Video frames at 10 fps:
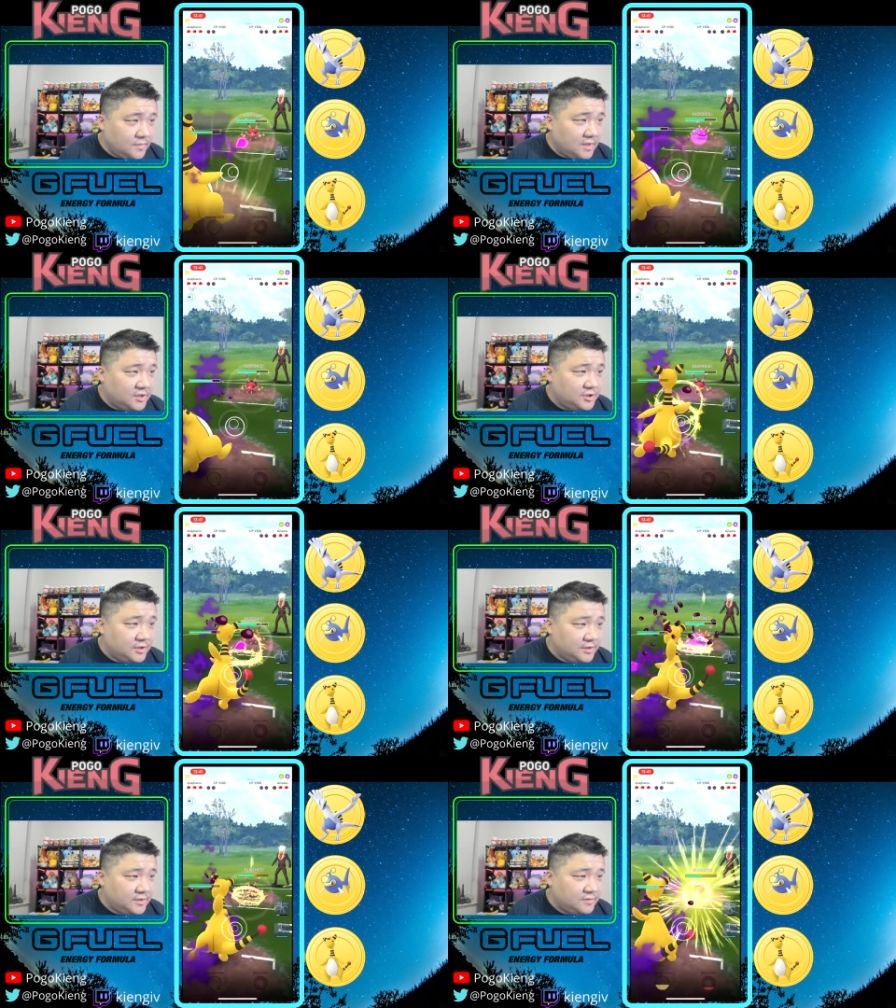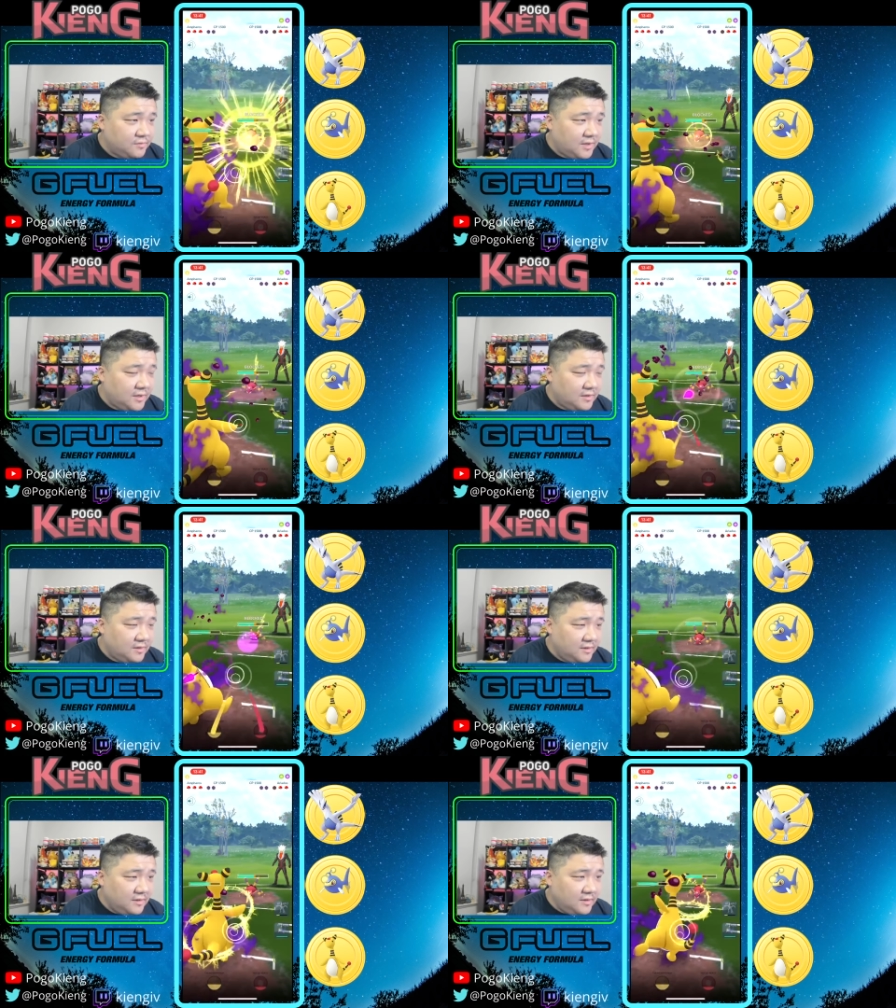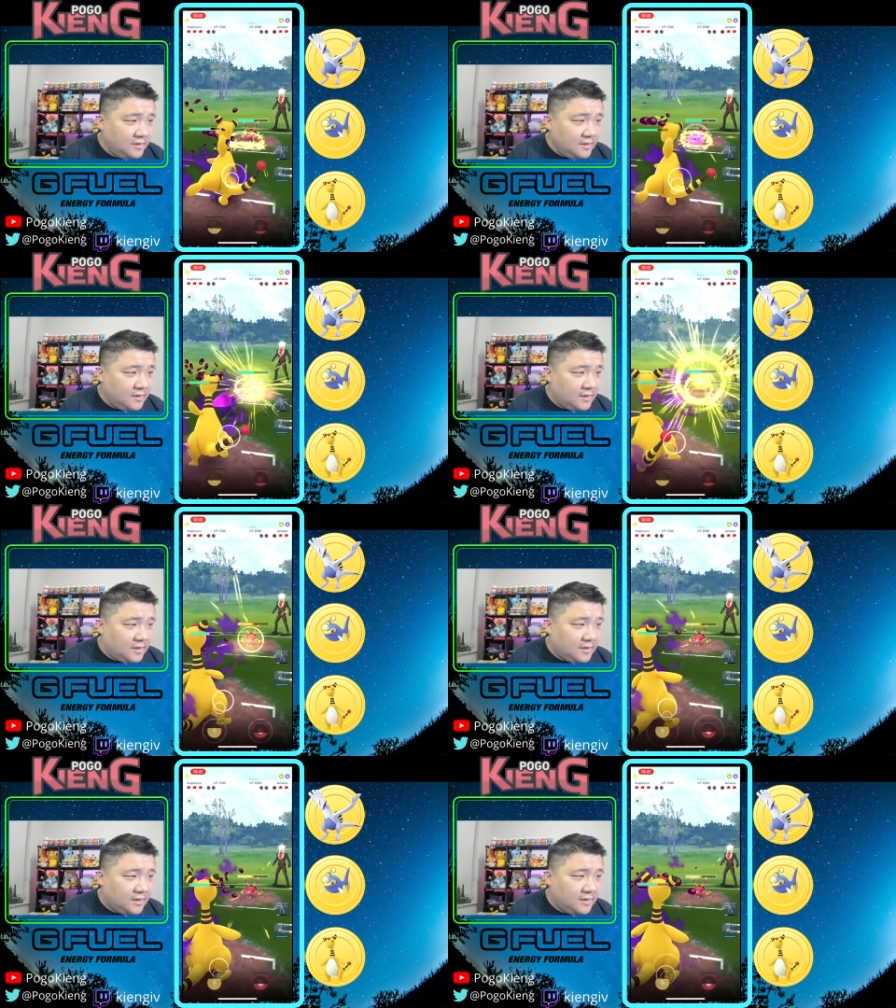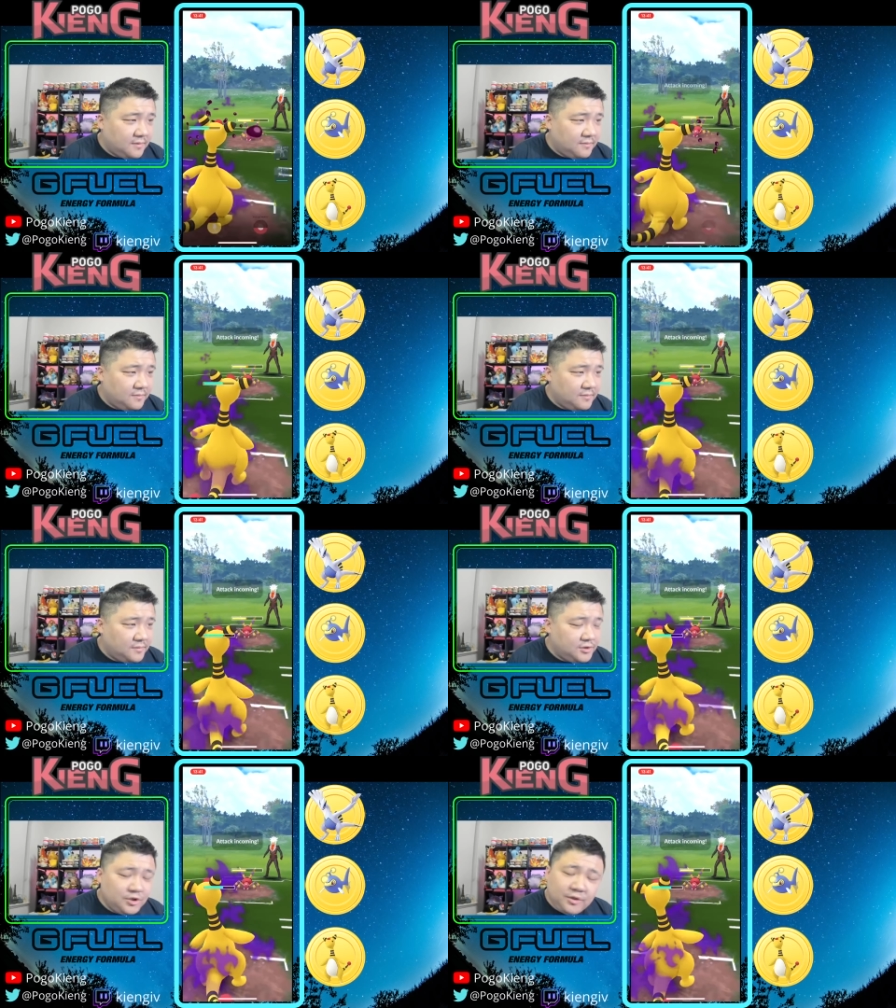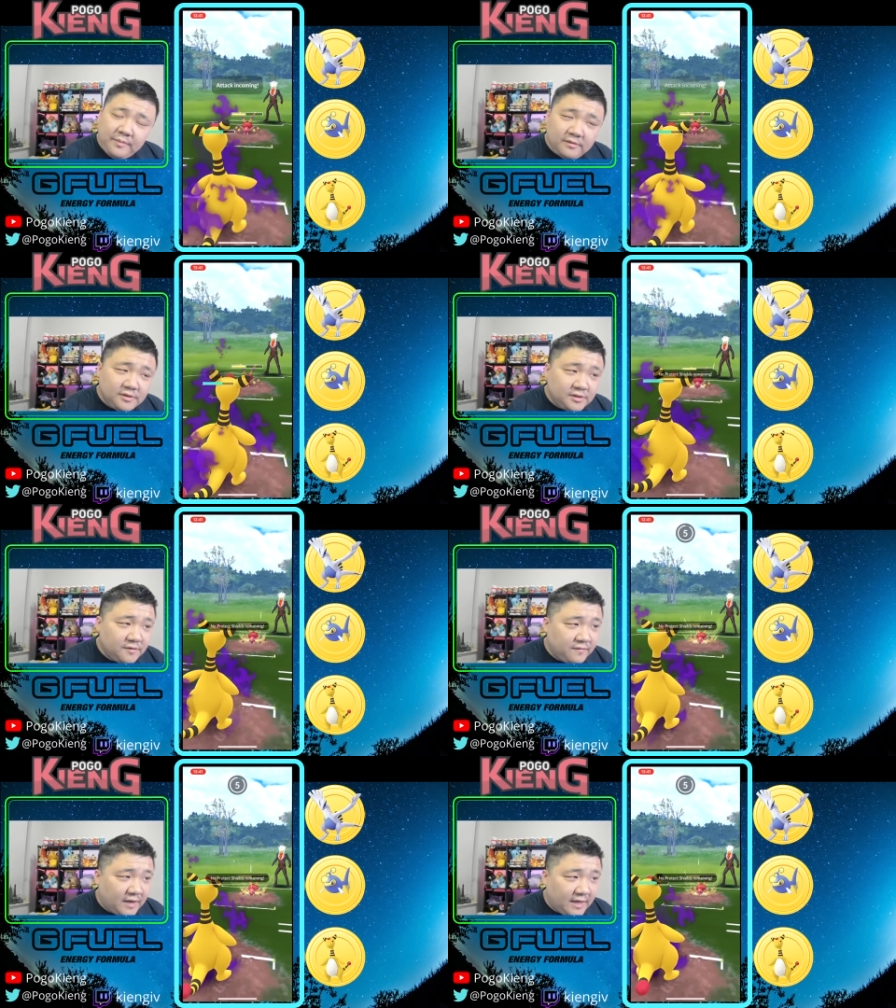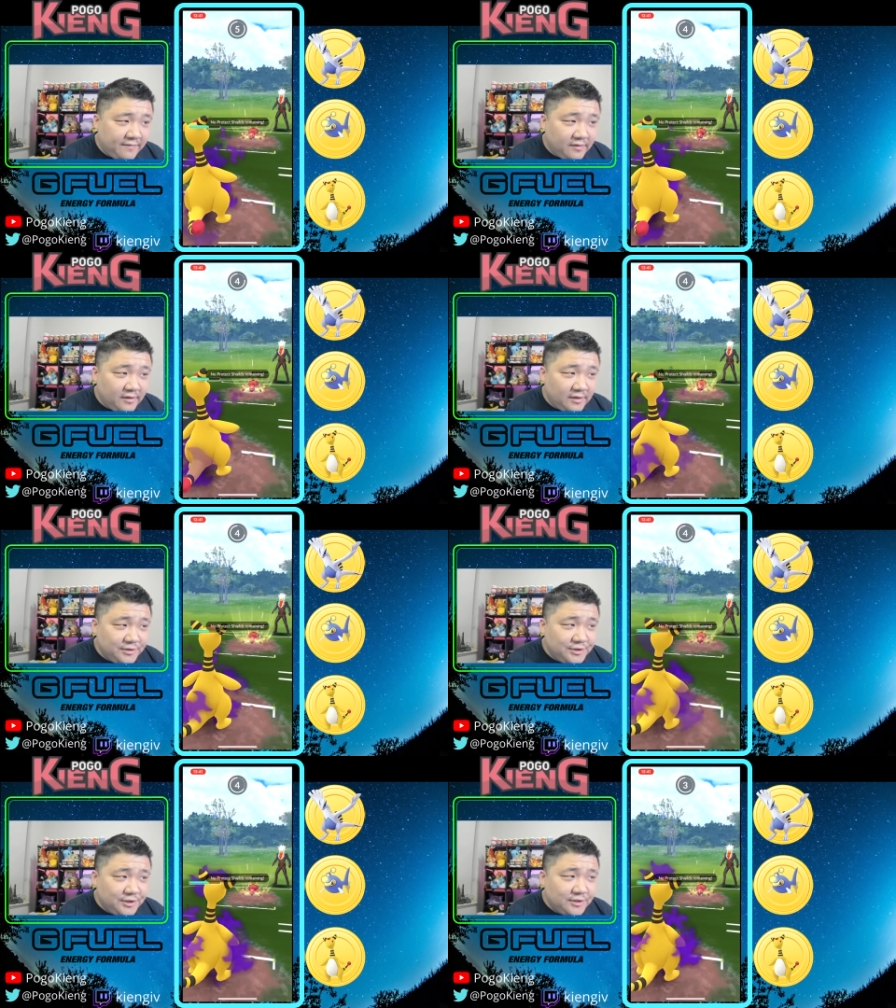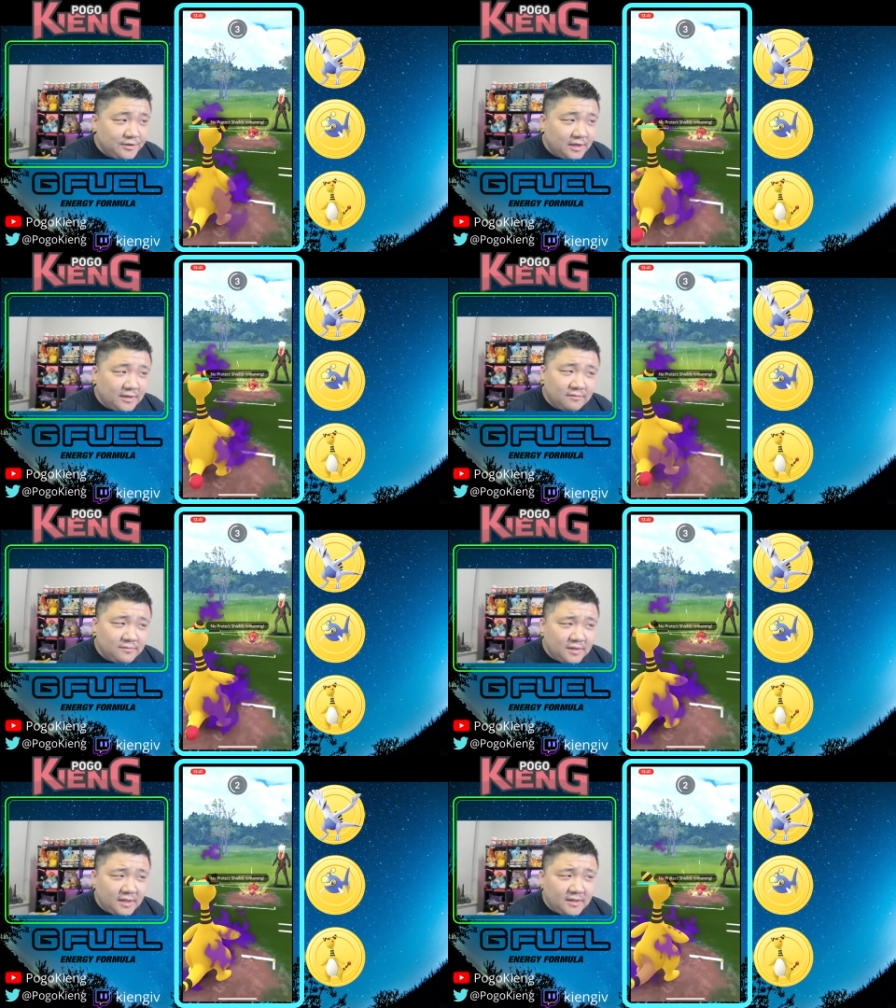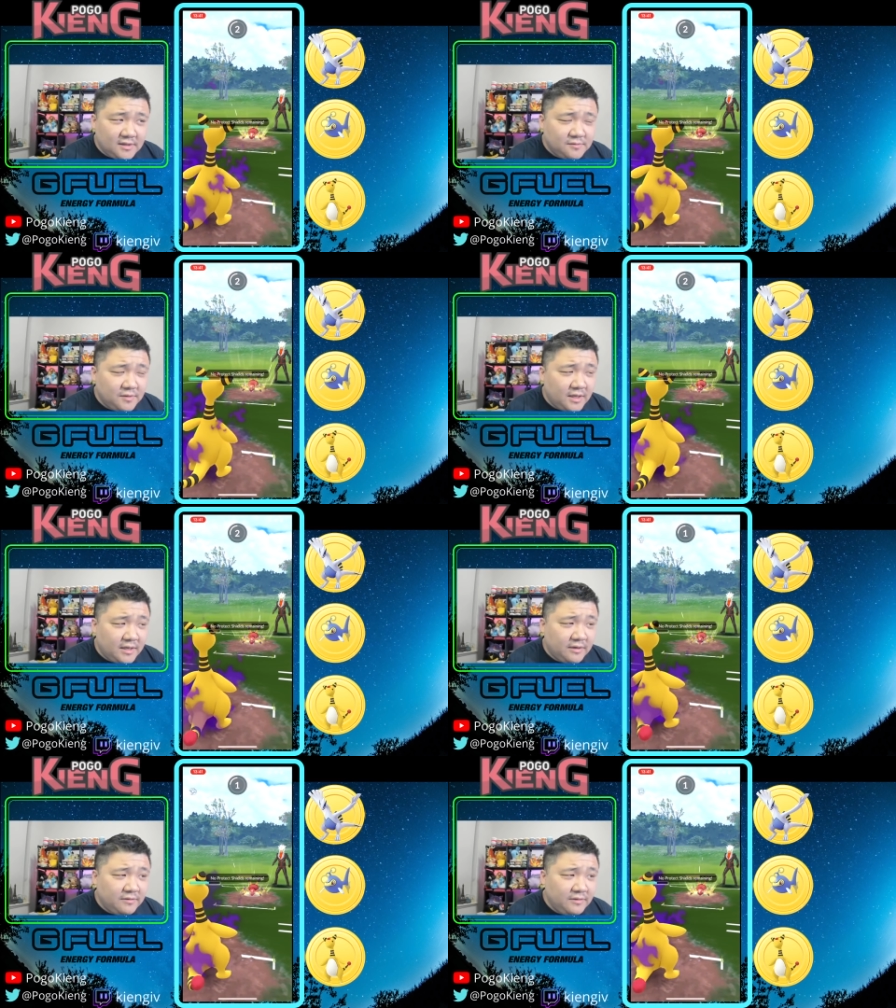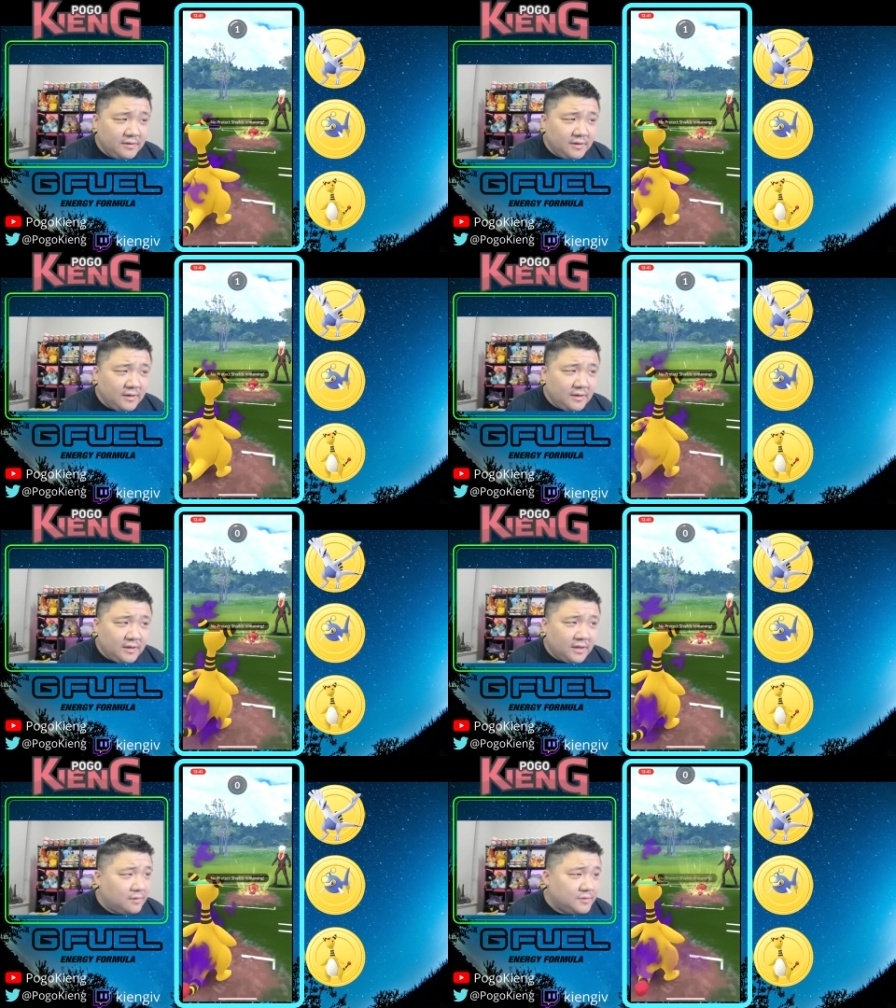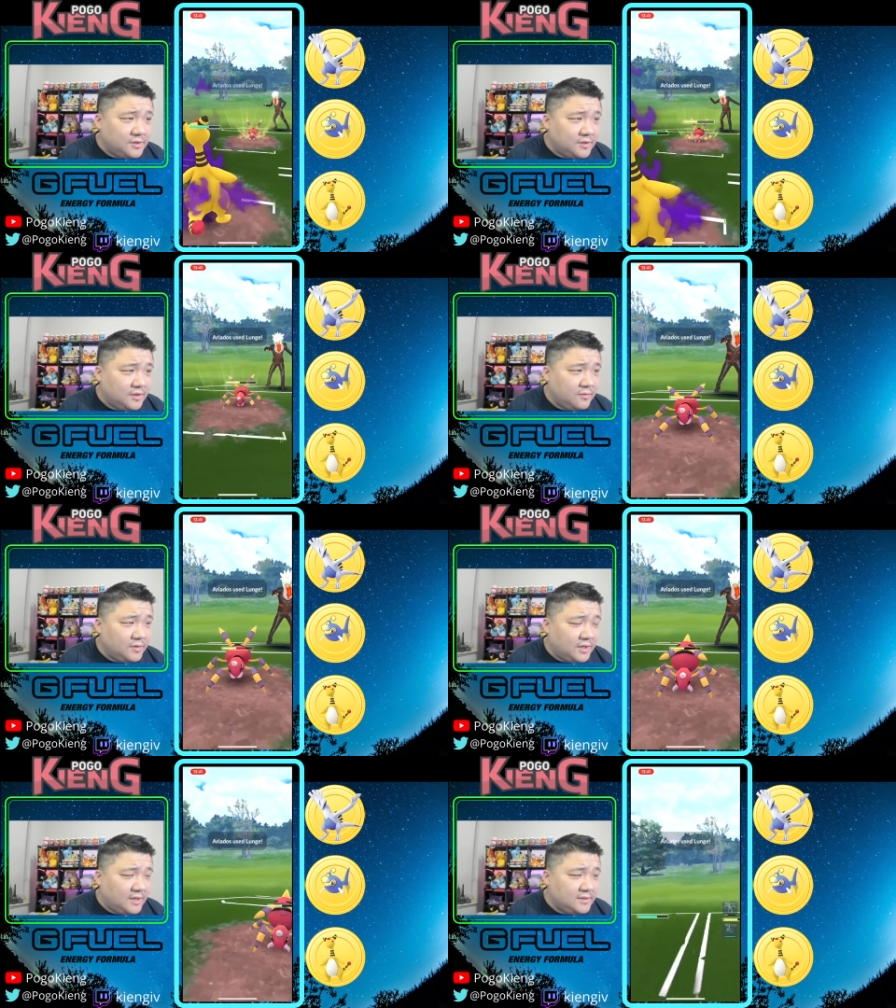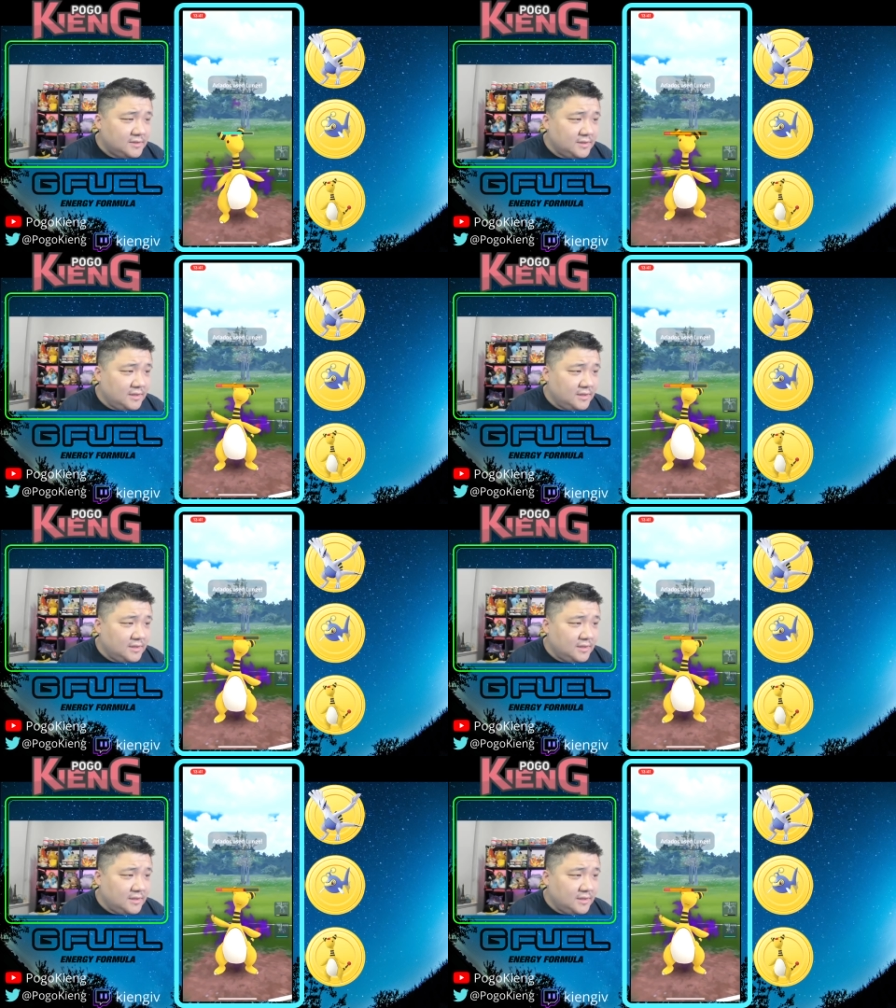They shield as well. Um, should be able to survive a lunge here. I don't think this will KO. It almost certainly will not.